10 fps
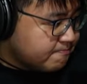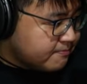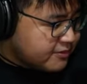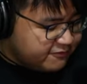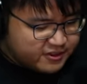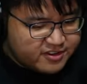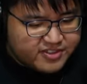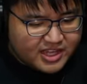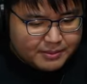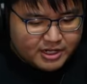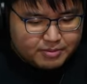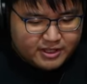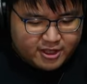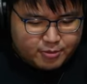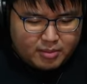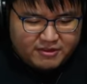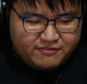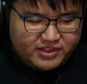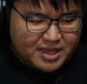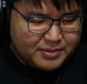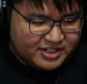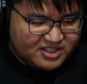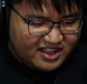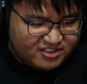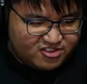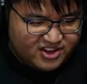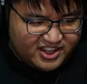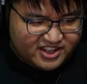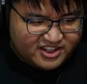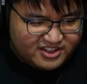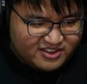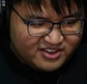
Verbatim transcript: First thing I'm gonna play is probably Flame and Glass Dragon.